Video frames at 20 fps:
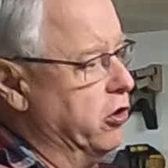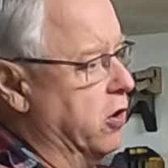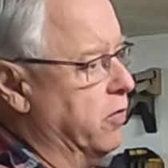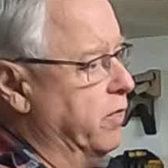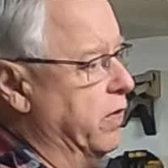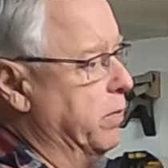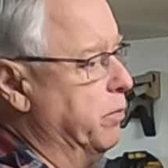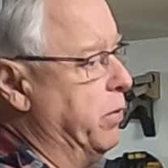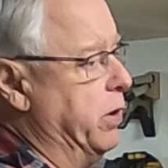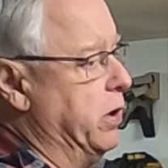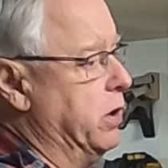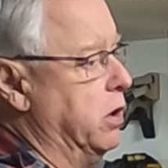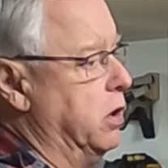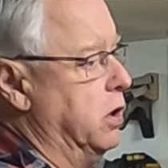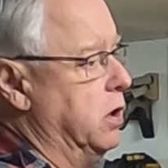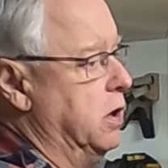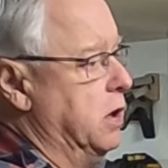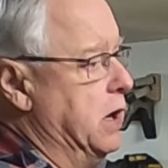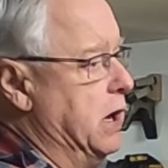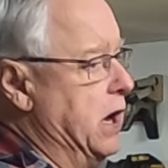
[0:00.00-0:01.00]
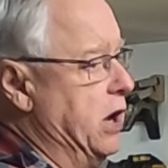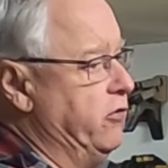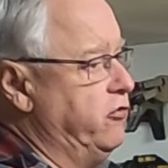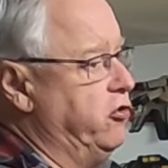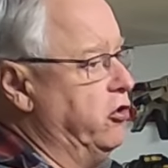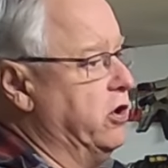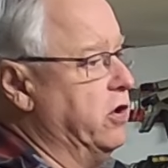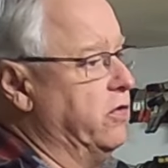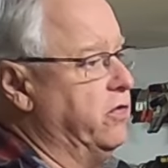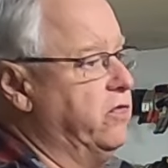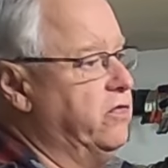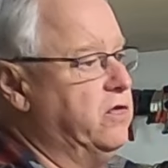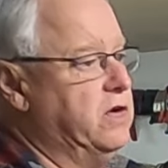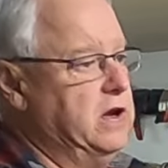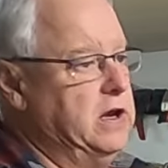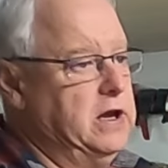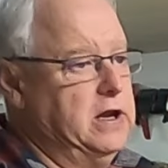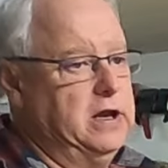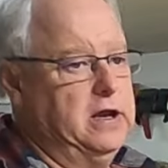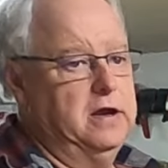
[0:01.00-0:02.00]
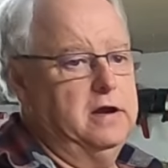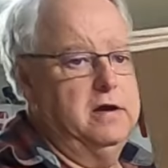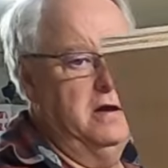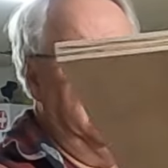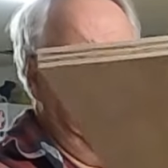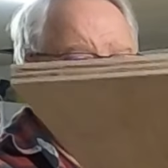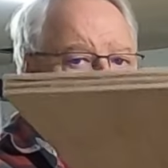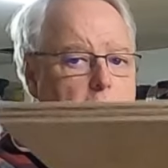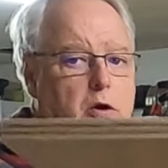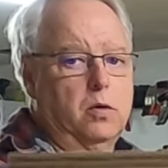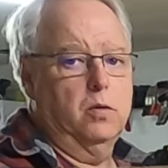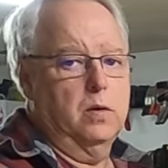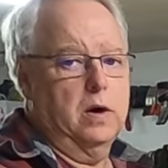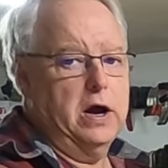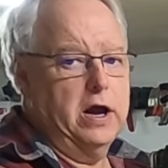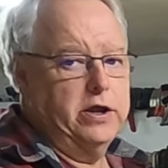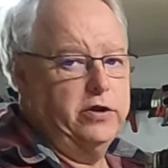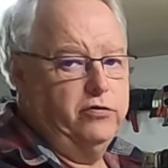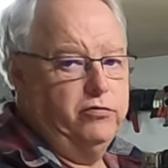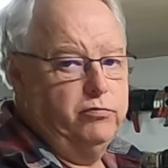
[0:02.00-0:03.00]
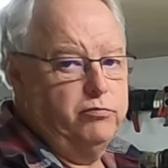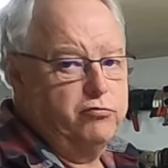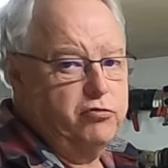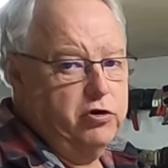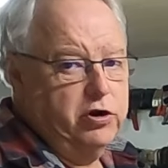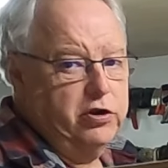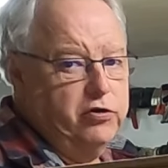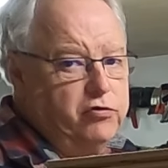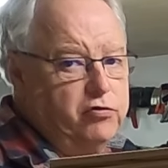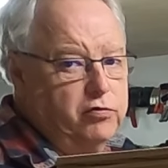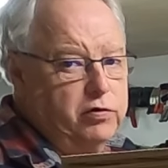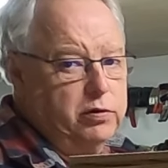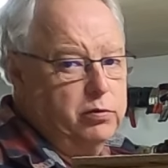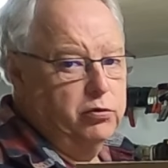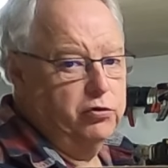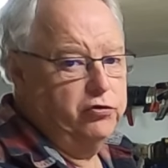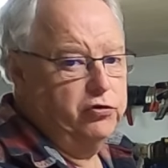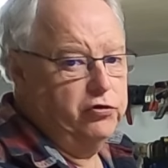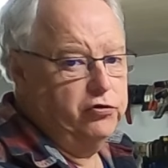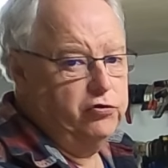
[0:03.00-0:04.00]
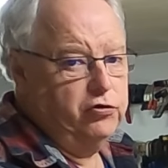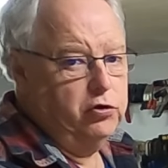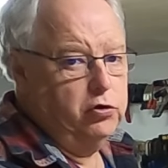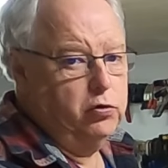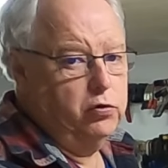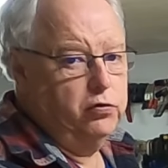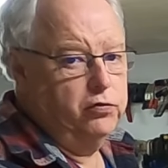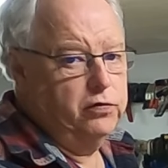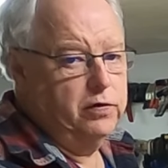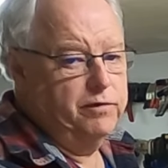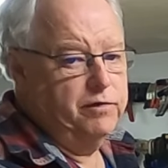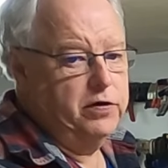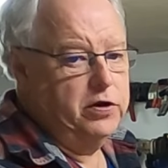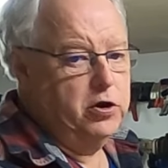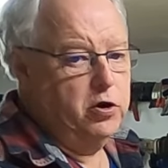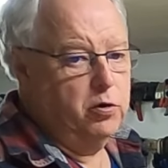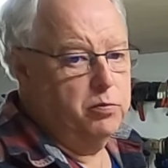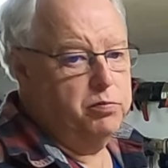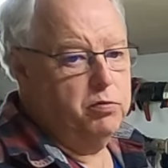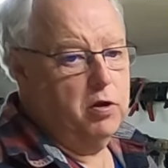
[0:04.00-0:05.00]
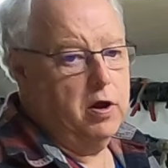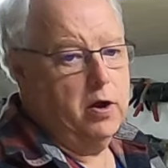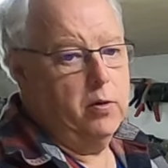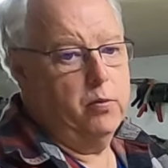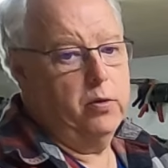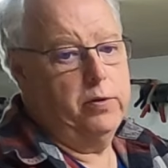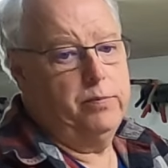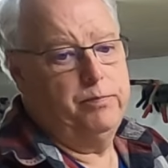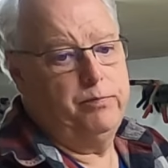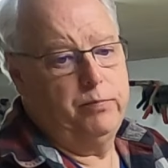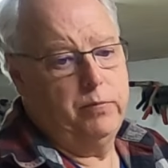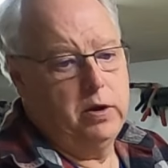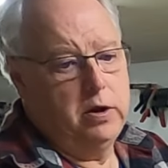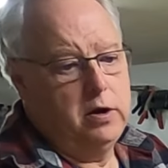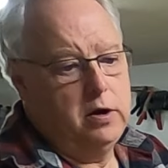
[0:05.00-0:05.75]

shelving. But as you can see, I traditionally will just use a veneer plywood.